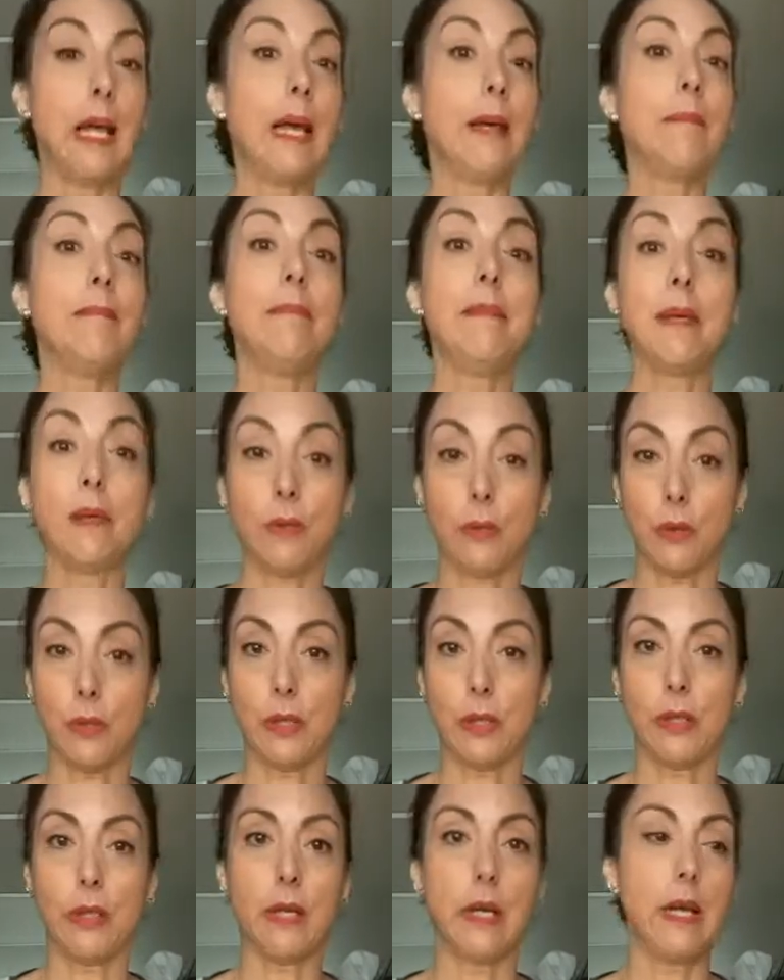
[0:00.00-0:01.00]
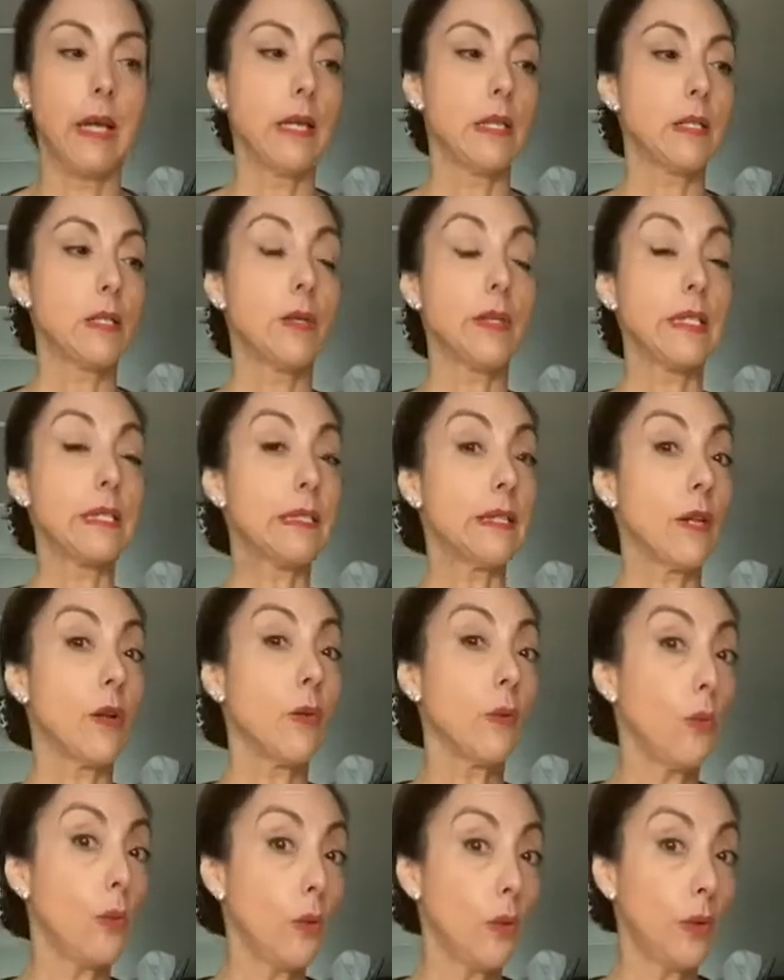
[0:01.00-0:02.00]
Milk. So instead
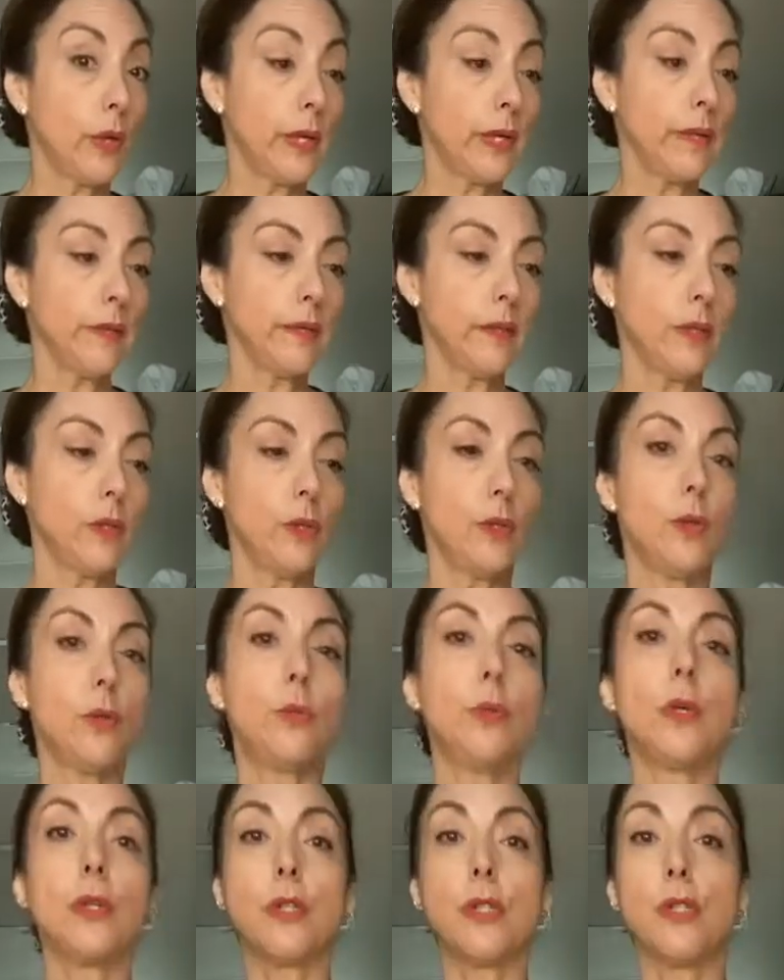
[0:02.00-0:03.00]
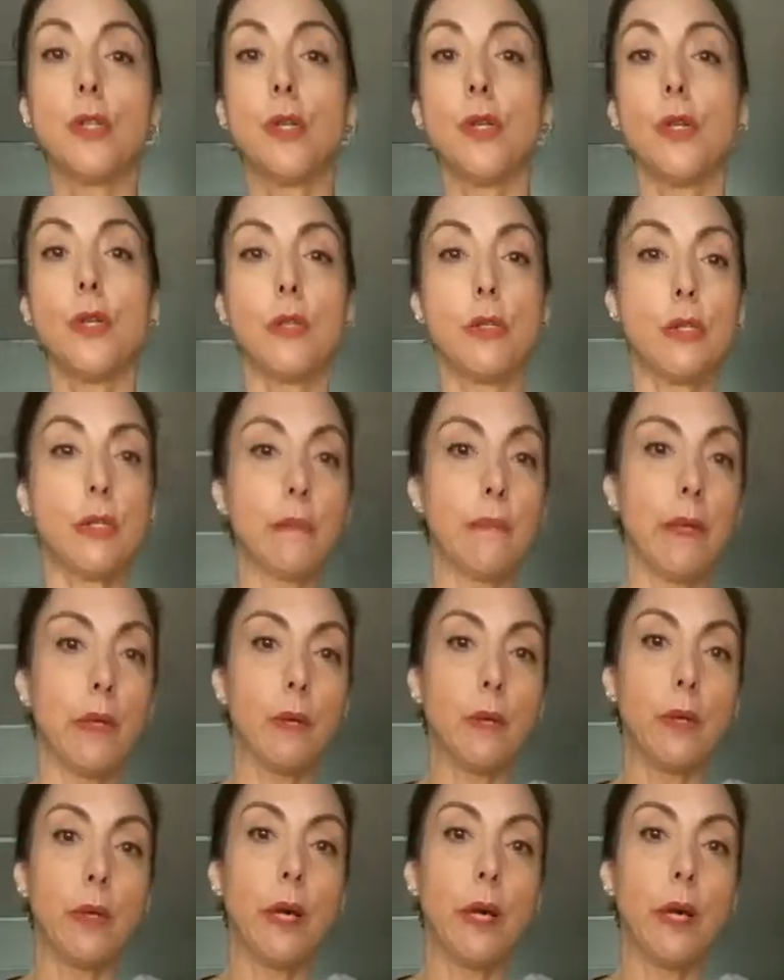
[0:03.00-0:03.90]
of water, you want to use milk.